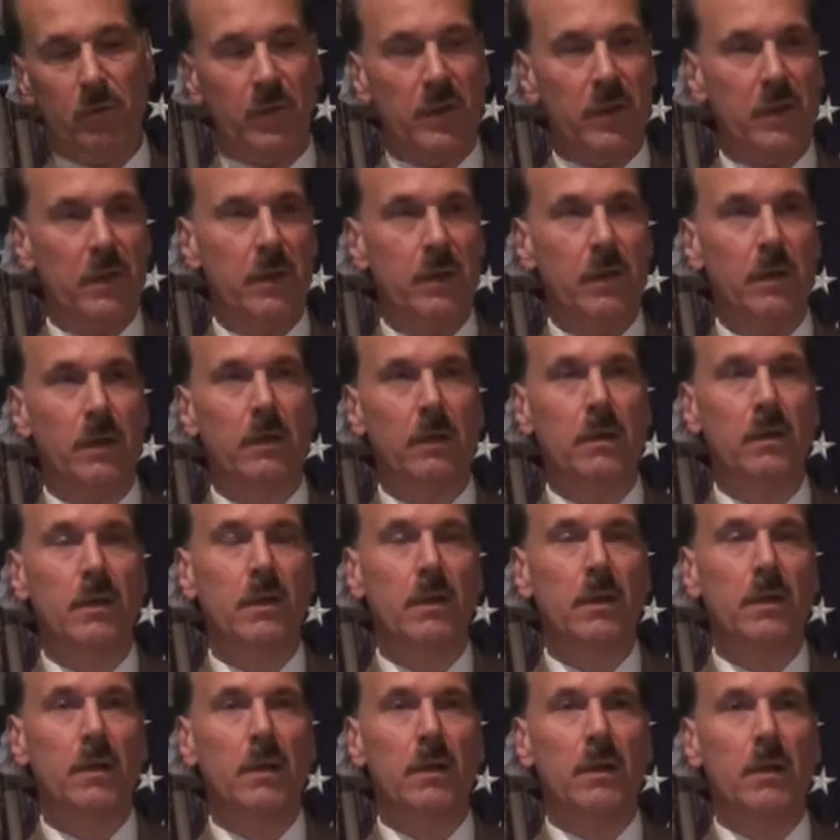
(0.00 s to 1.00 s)
the uh,
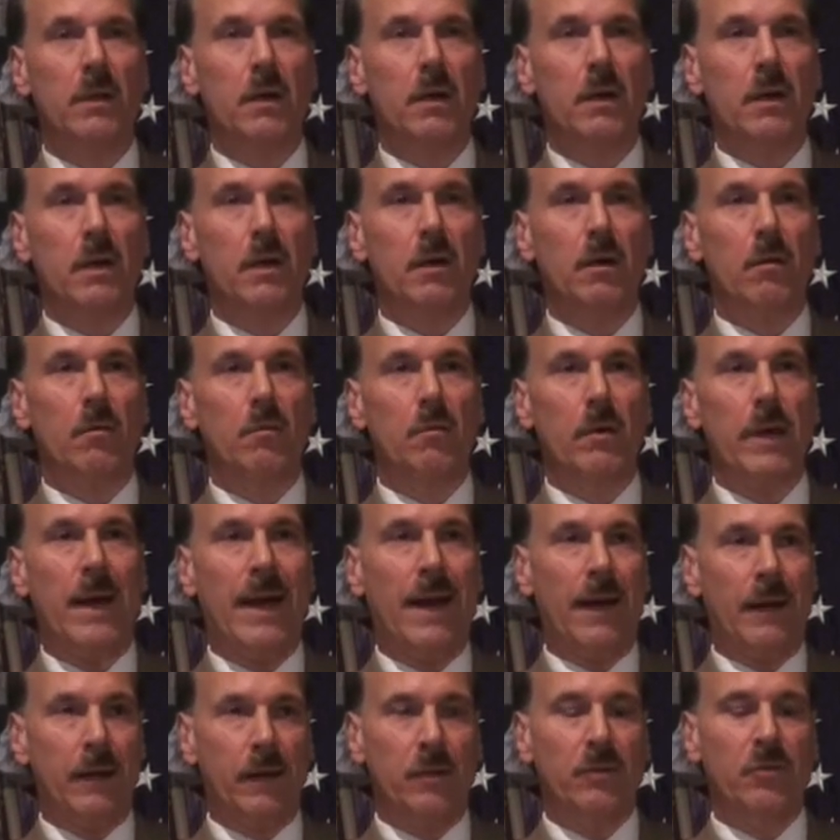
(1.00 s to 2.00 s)
uh
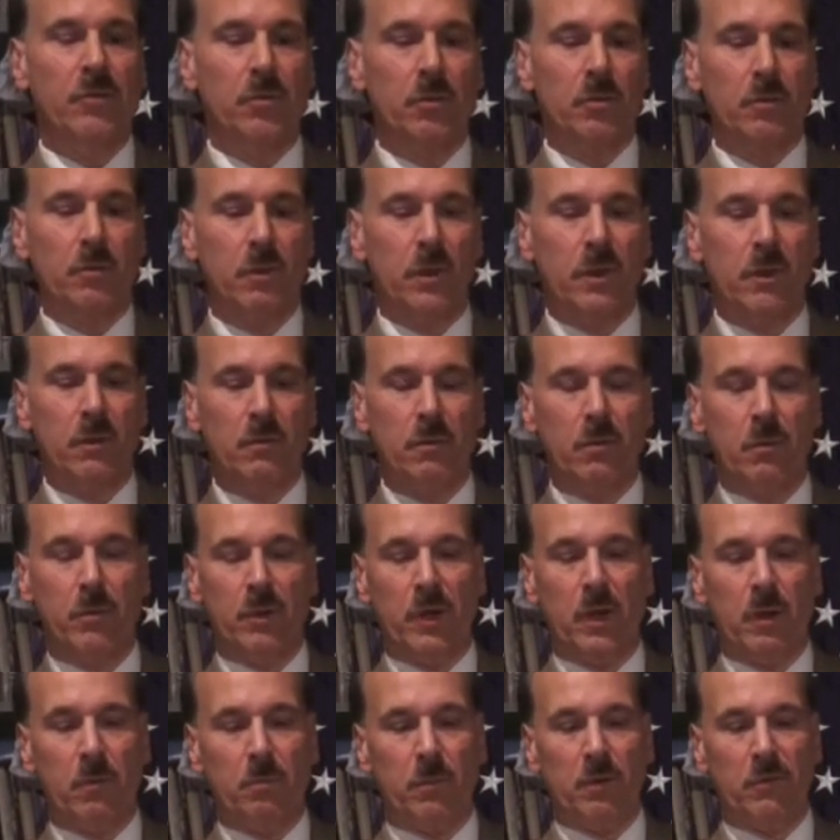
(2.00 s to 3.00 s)
addicts who, uh, will
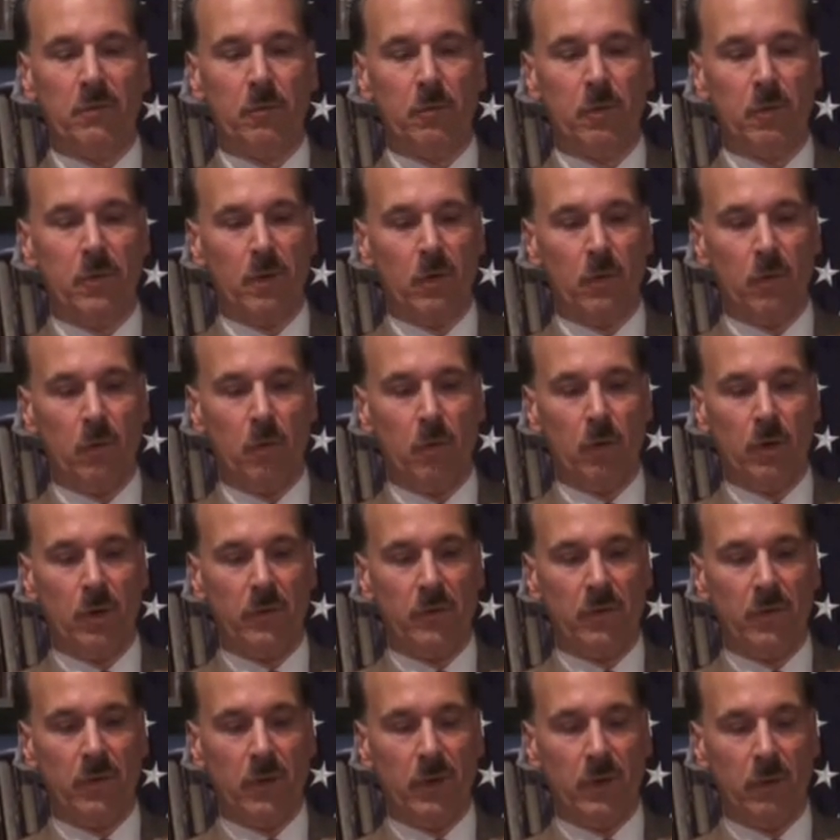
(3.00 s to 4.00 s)
come before the
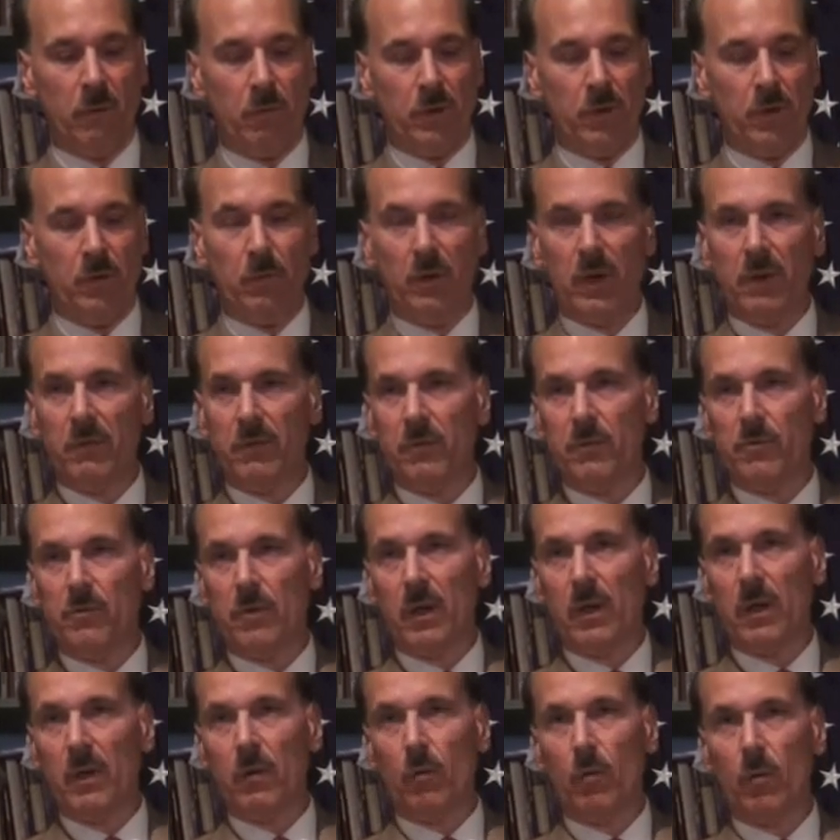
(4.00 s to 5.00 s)
court. Uh, we do have a
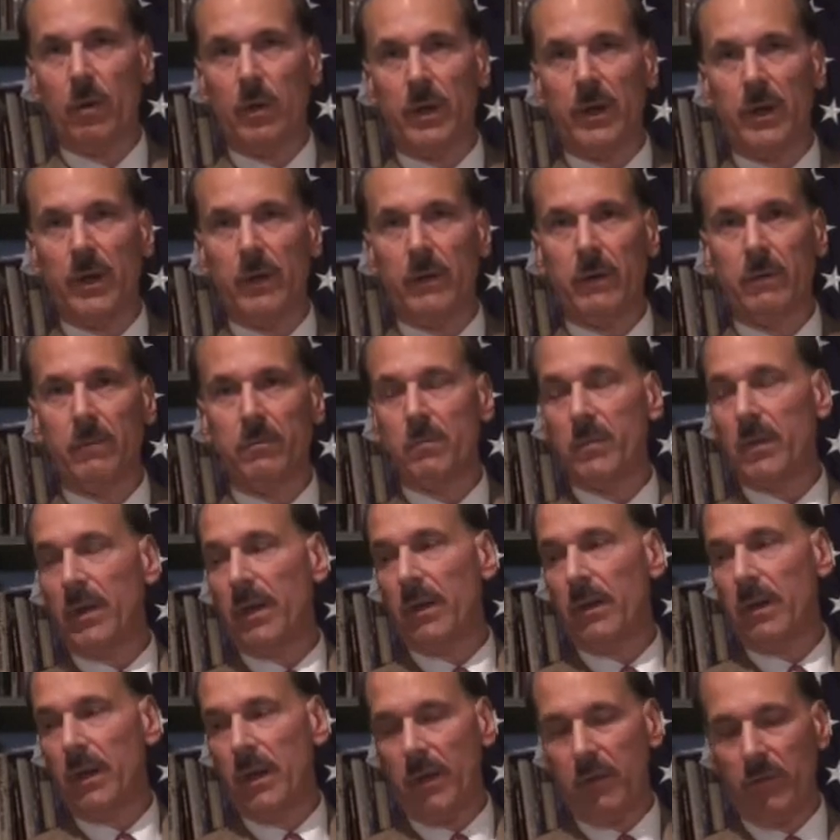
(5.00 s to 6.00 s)
drug court here
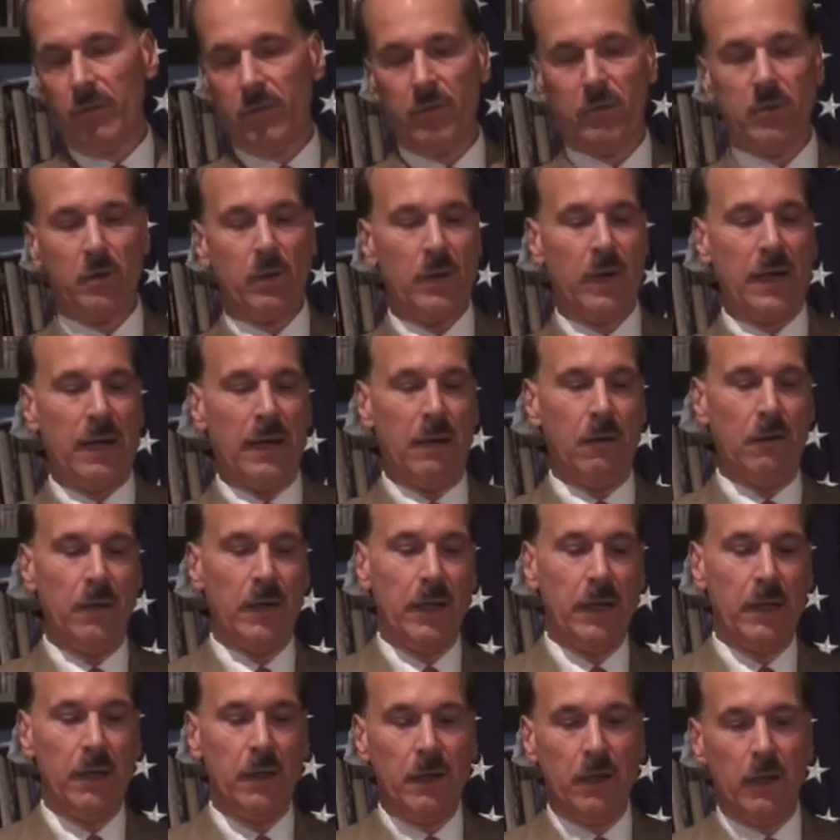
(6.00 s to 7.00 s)
in, in Stark
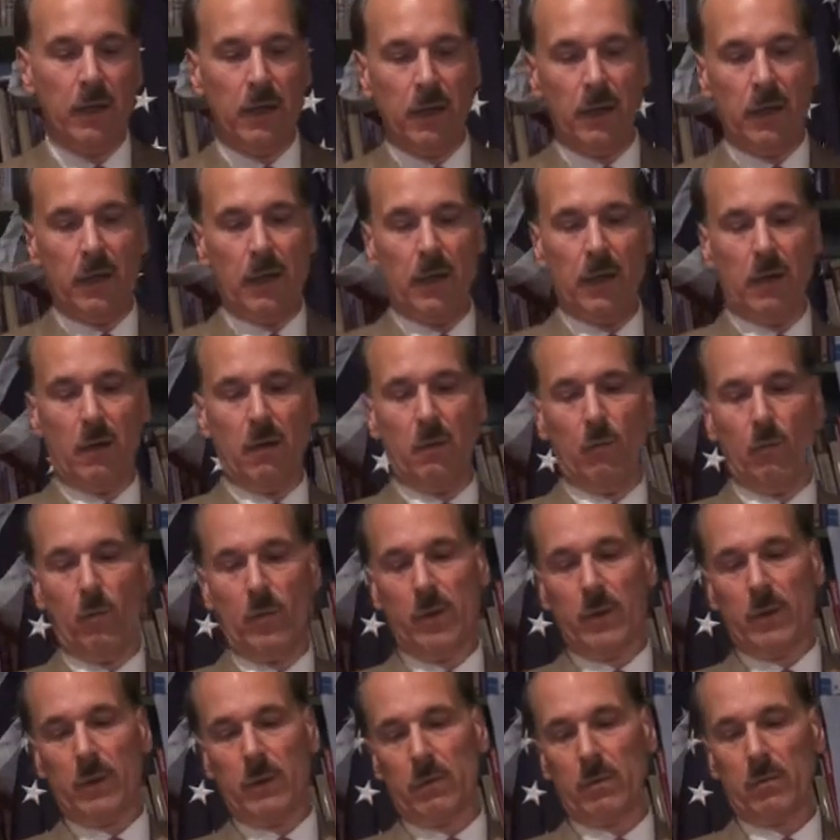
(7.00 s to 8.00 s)
County uh,
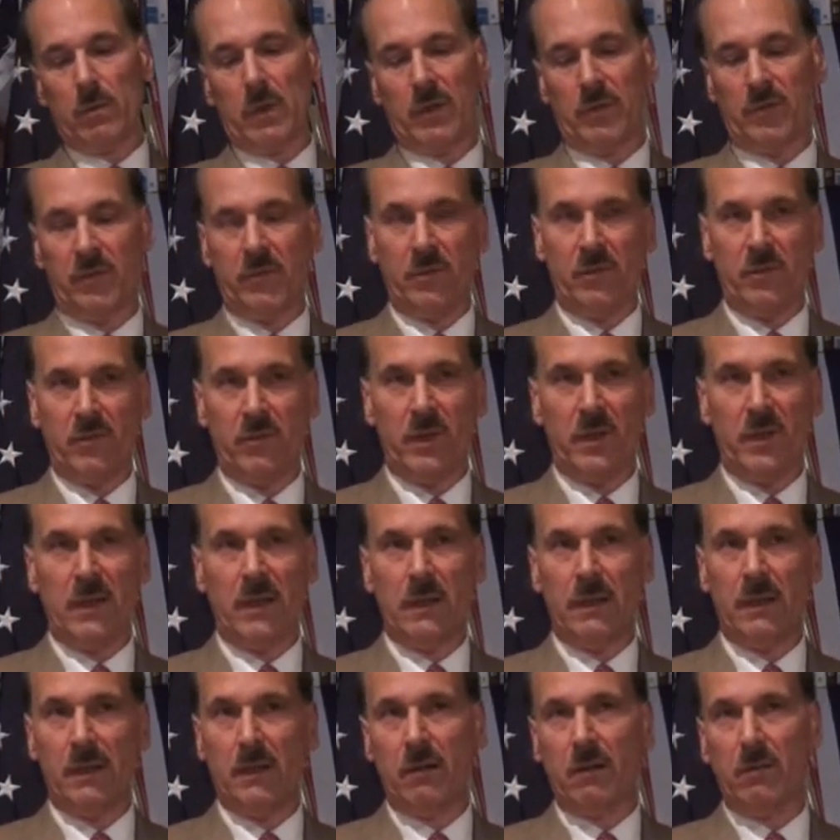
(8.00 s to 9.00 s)
we're
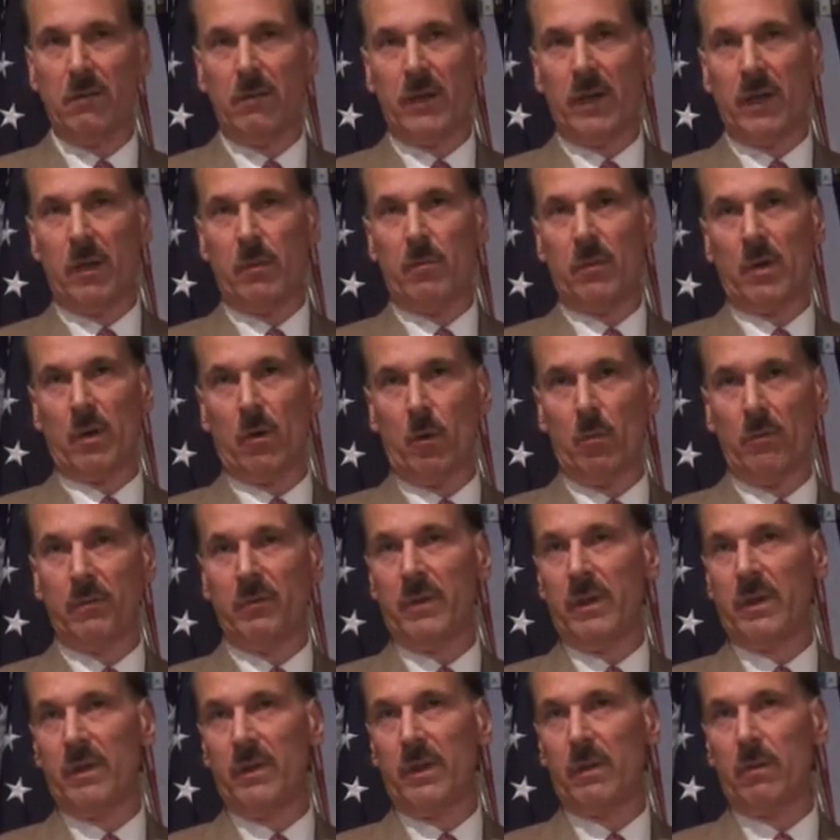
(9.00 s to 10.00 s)
assisting uh, them.
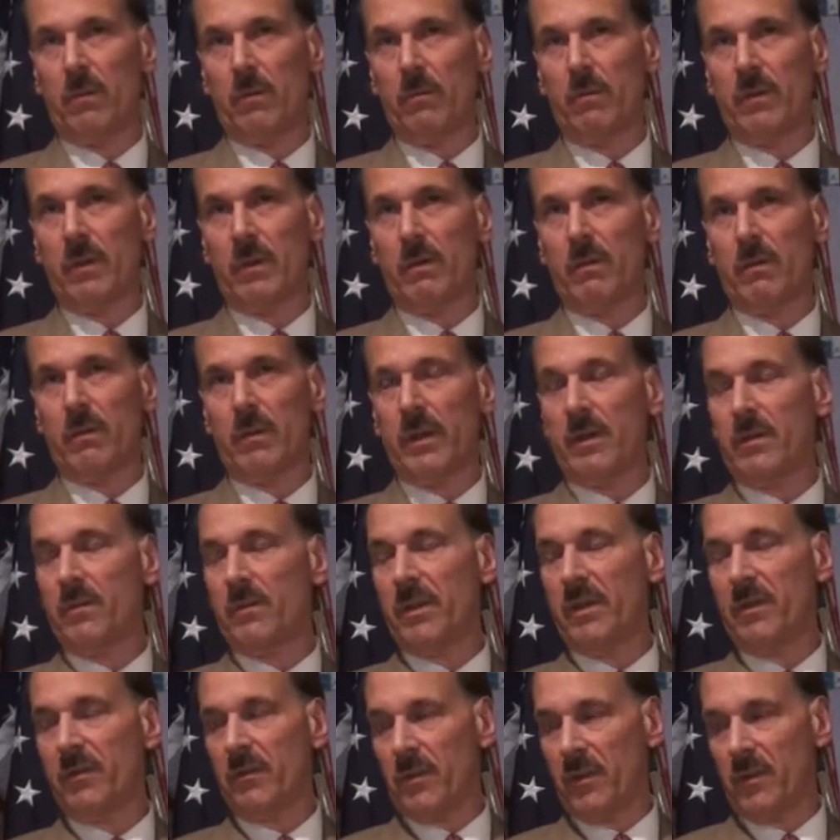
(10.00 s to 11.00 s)
Hopefully, they'll, they'll get
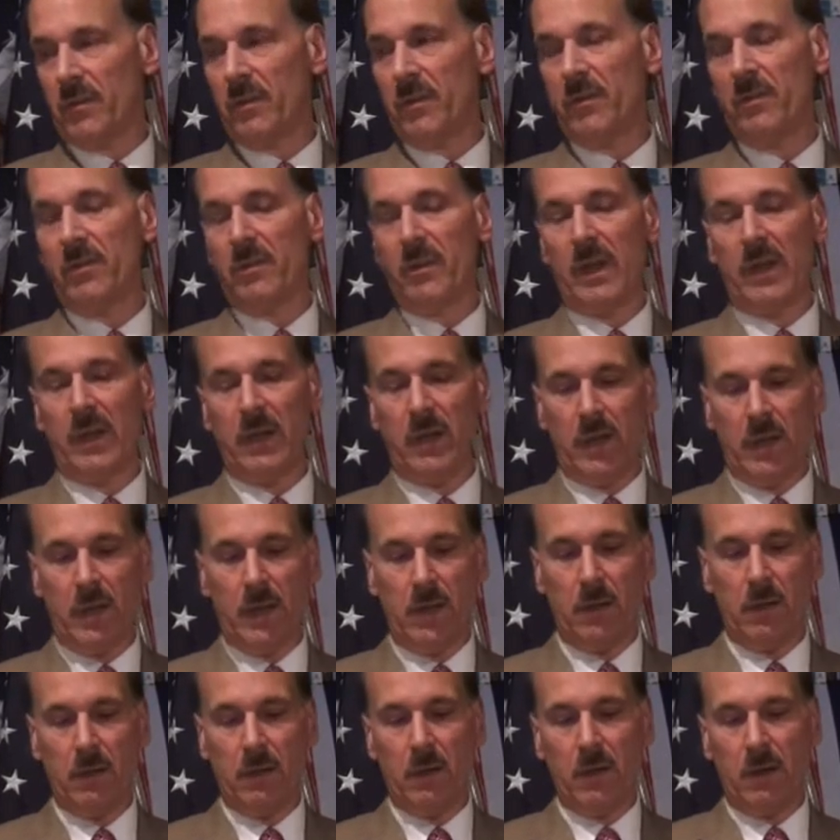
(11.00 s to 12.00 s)
the assistance they
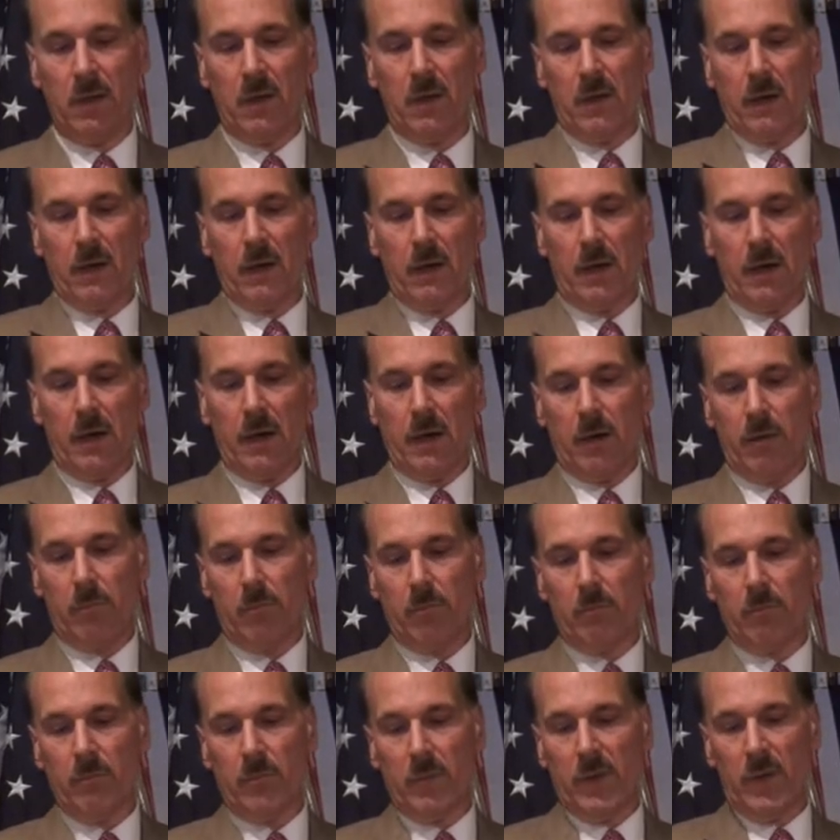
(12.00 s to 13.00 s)
need. Um,